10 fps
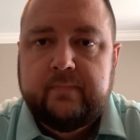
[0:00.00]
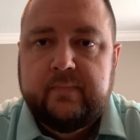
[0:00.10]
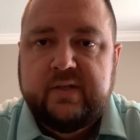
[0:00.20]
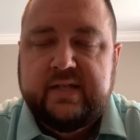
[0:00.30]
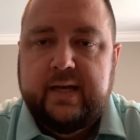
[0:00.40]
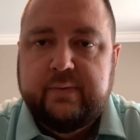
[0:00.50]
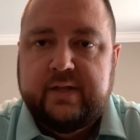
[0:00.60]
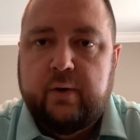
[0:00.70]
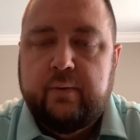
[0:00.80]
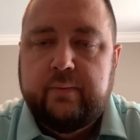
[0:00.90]
You see, he was
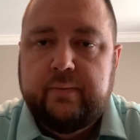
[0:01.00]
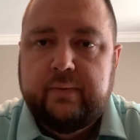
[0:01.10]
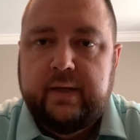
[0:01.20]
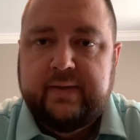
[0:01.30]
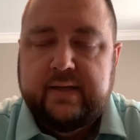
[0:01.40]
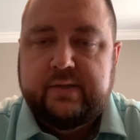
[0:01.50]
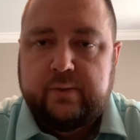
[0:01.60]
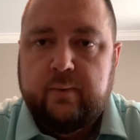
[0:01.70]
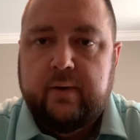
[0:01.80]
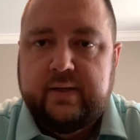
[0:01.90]
known in that
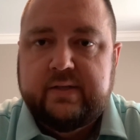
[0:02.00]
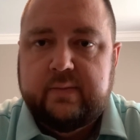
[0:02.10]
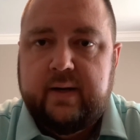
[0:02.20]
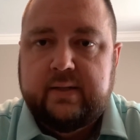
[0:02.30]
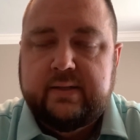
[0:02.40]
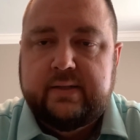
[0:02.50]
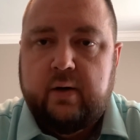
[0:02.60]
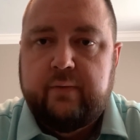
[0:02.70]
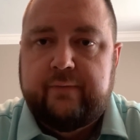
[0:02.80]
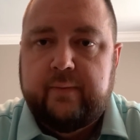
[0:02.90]
story, the Samaritan's
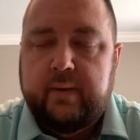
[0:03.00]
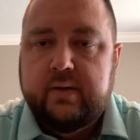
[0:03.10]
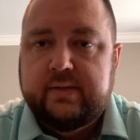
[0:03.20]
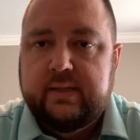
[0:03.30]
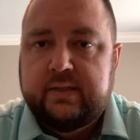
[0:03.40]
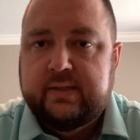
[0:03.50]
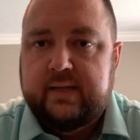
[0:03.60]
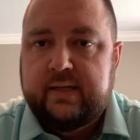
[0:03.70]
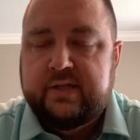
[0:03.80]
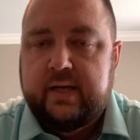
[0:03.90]
known for mercy, just
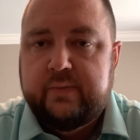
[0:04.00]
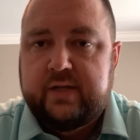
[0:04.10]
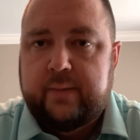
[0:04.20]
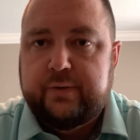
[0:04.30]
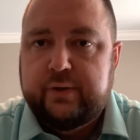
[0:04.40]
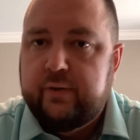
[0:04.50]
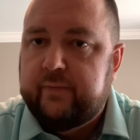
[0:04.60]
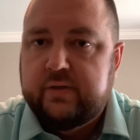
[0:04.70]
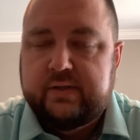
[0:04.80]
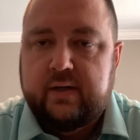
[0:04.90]
like James chapter 2 and
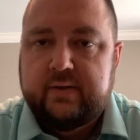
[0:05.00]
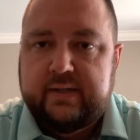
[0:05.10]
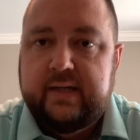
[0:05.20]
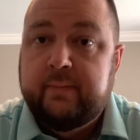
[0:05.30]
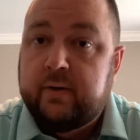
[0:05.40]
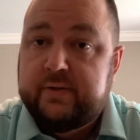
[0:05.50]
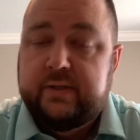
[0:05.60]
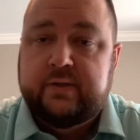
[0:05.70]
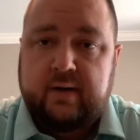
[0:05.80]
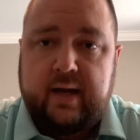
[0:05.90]
verse 13
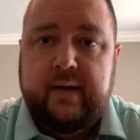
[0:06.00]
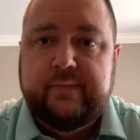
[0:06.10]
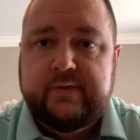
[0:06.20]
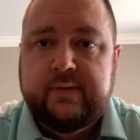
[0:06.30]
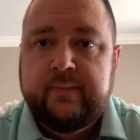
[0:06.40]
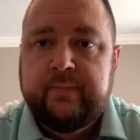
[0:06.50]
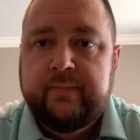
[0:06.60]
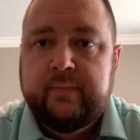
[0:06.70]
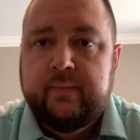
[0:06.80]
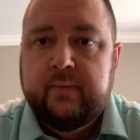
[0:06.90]
mercy triumphs
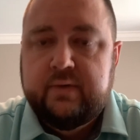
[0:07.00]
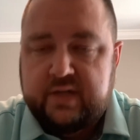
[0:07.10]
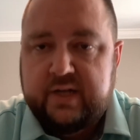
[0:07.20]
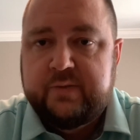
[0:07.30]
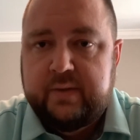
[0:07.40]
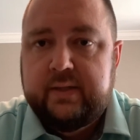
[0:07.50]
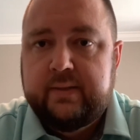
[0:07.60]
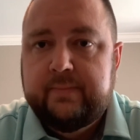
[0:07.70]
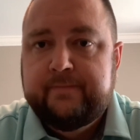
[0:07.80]
judgment.